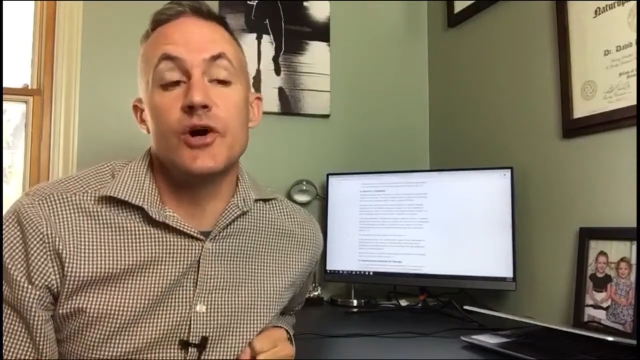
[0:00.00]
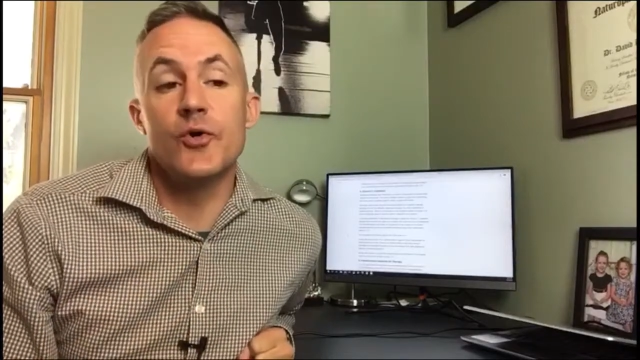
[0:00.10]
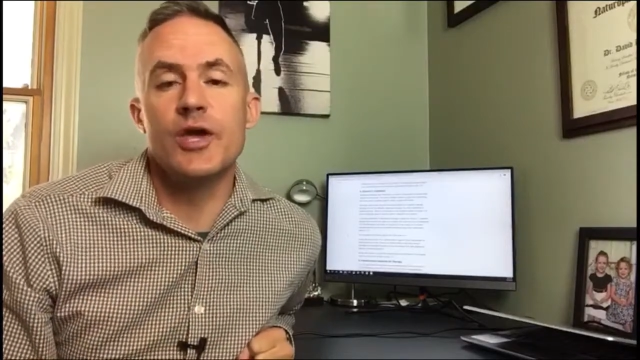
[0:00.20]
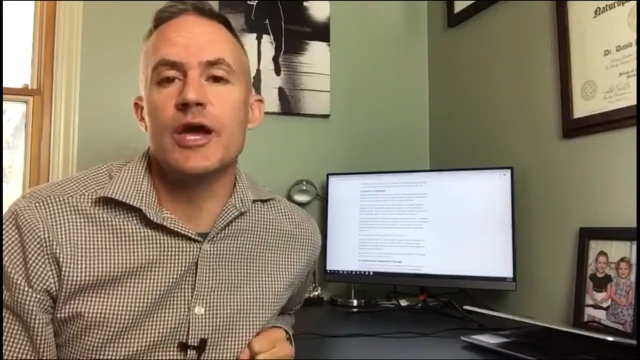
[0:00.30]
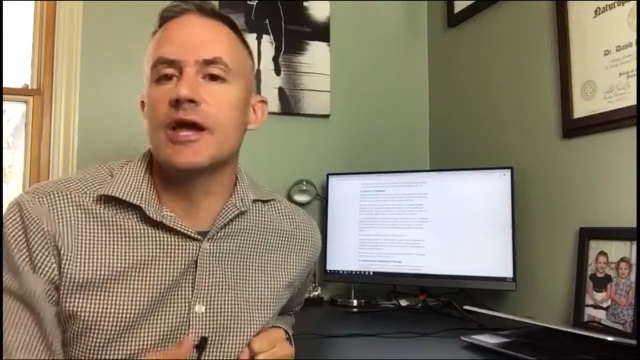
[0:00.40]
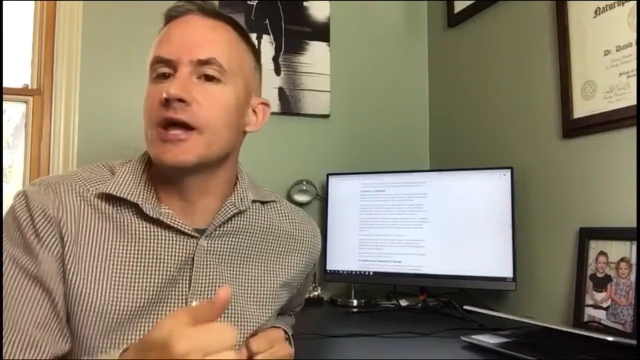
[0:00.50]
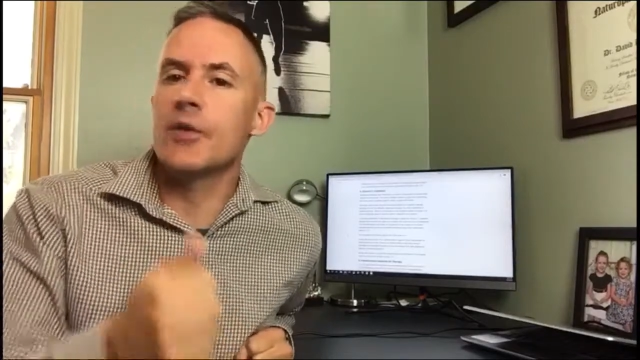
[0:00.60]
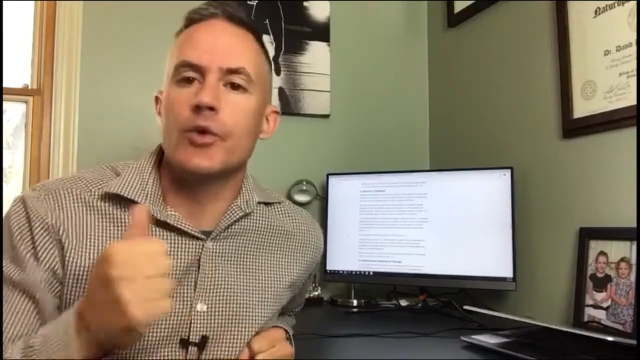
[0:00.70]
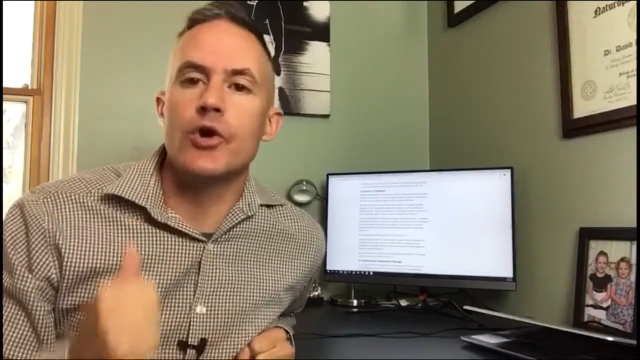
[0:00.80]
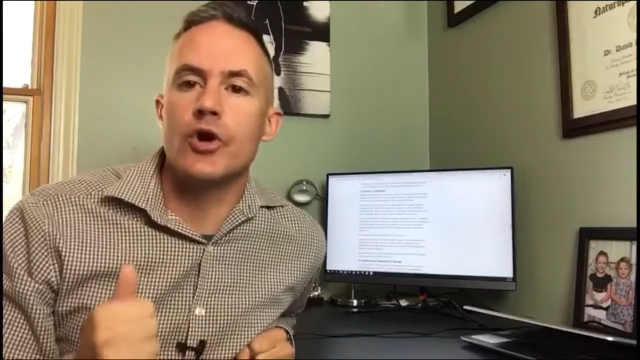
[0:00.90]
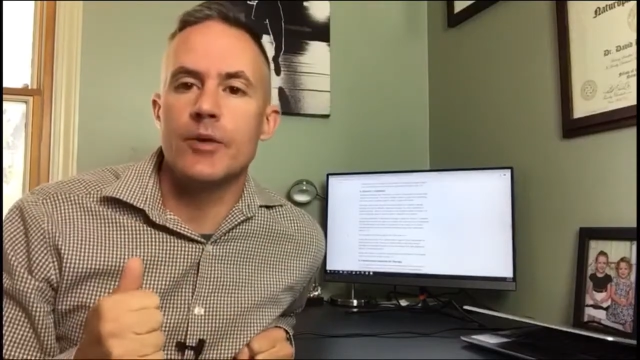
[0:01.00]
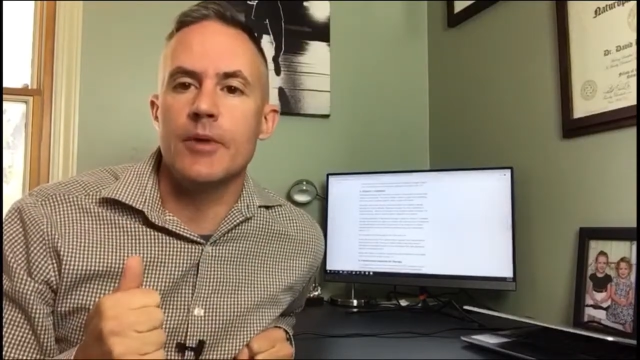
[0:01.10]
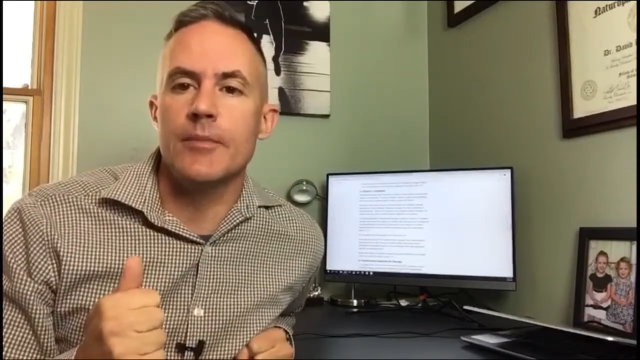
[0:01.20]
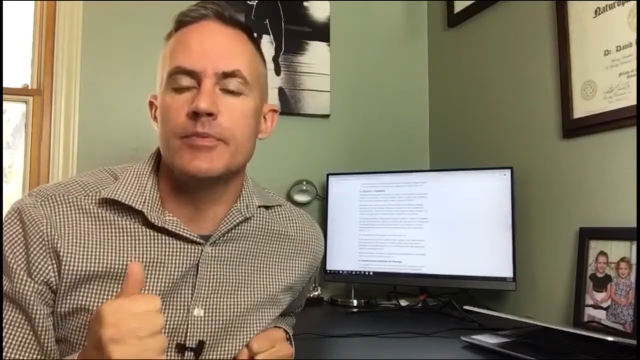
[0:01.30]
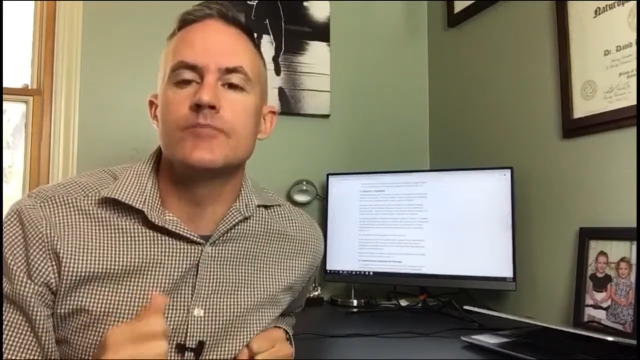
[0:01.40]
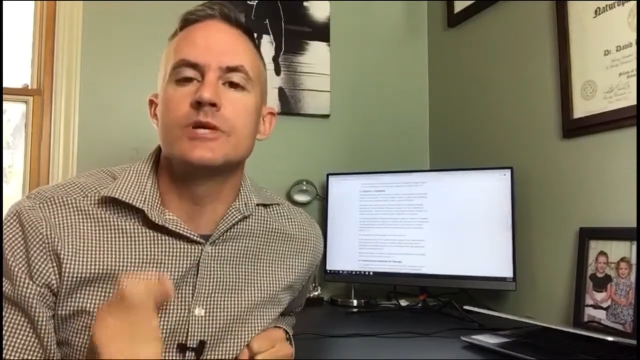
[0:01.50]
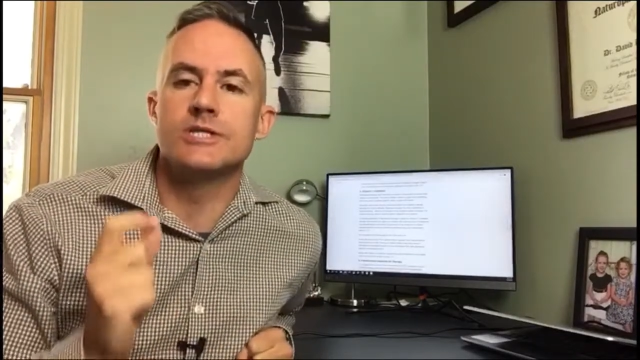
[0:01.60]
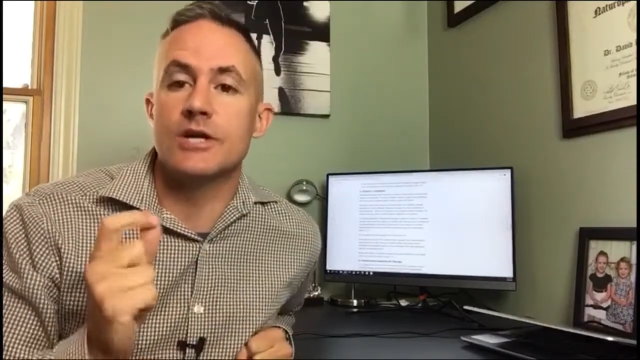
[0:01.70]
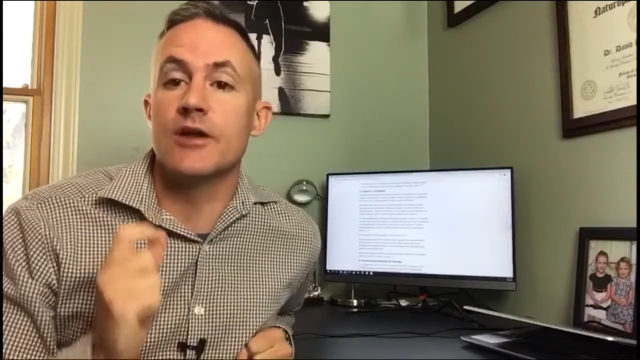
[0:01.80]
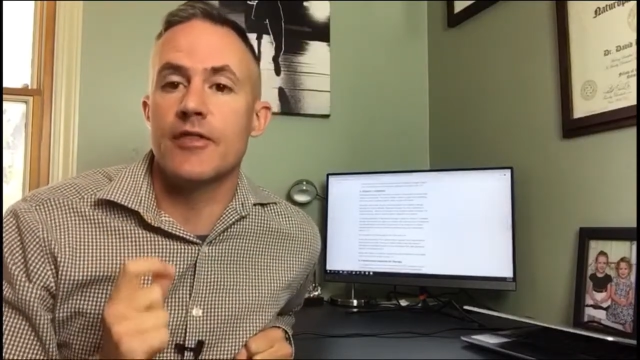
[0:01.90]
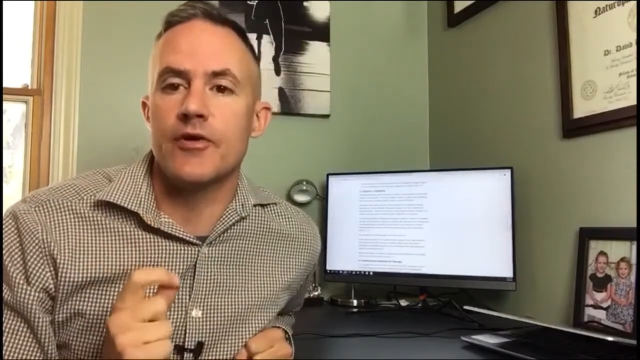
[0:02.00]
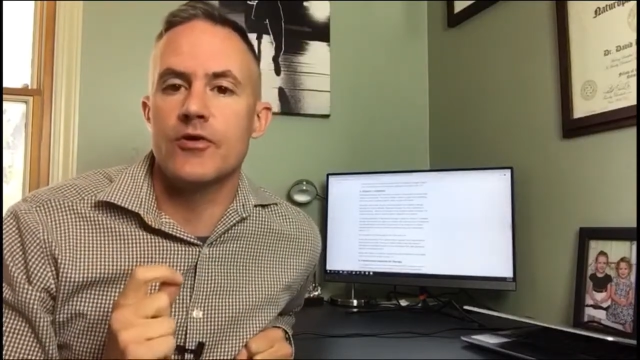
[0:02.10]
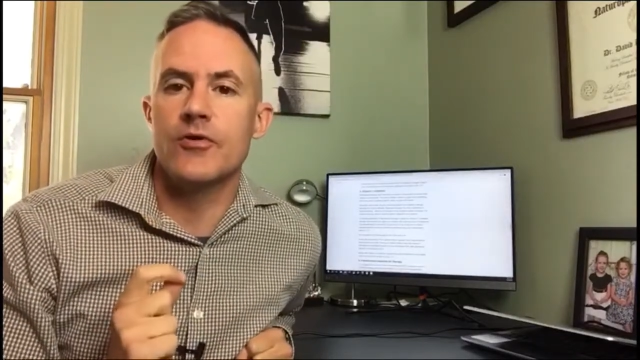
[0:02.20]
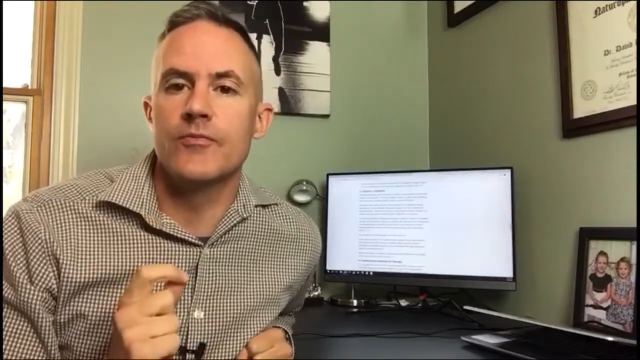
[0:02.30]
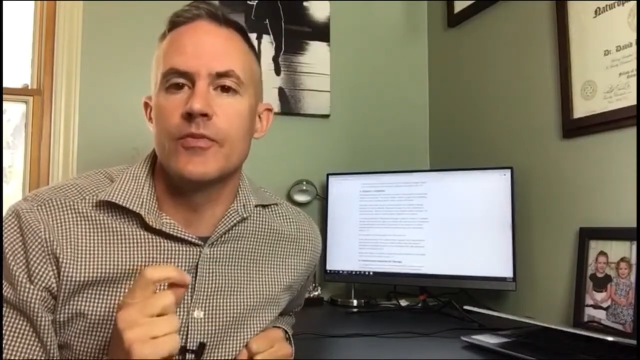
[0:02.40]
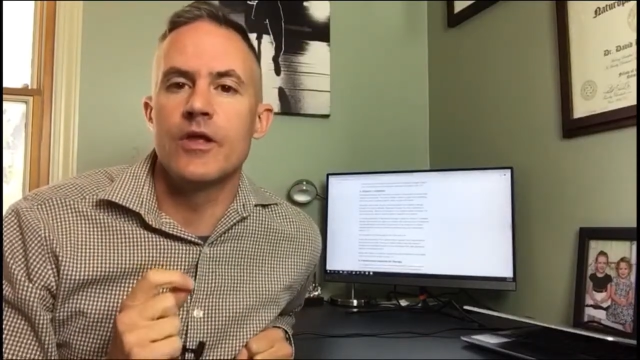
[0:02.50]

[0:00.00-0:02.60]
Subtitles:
okay, and we hook them up. It's unethical.